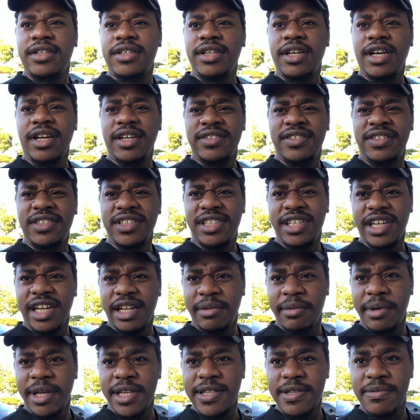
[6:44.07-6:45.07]
Yeah,
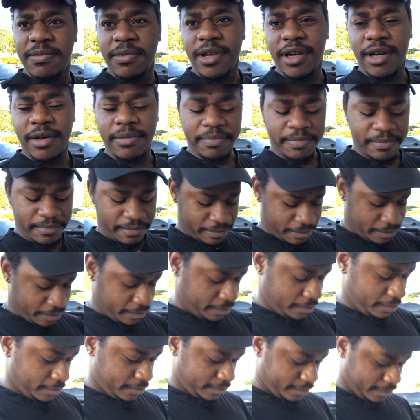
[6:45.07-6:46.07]
Ezekiel messed me up.
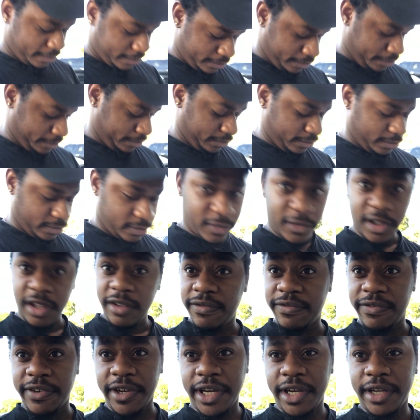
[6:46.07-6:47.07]

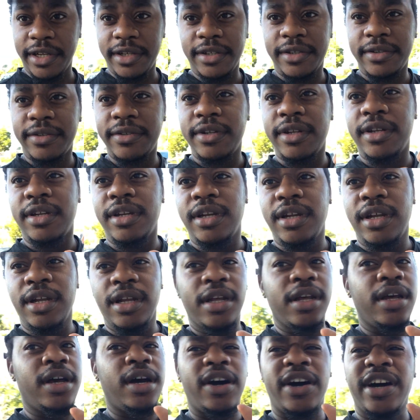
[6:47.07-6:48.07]
It's fine.
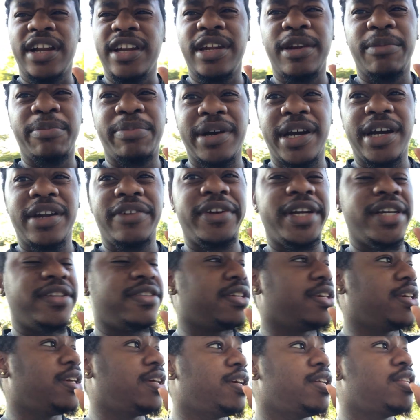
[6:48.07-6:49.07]
All in the bar
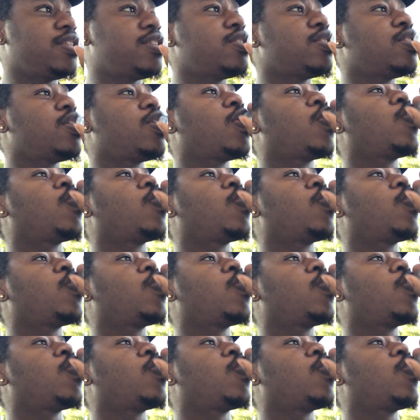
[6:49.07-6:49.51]
raising kids.